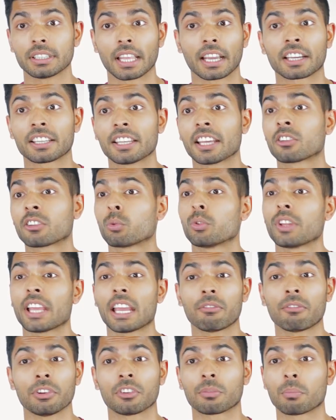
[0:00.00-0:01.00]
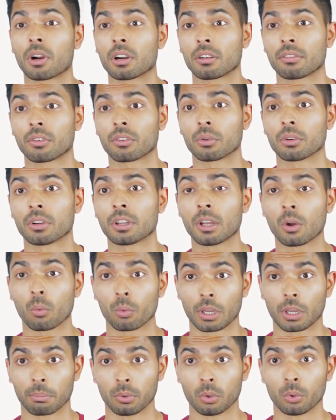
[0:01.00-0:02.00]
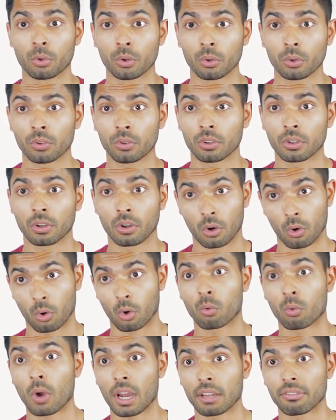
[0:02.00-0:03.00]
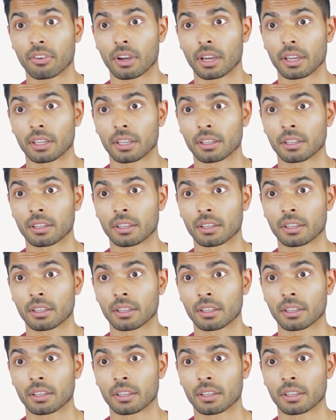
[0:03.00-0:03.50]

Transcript: that connects with every smartphone via Bluetooth or Wi-Fi,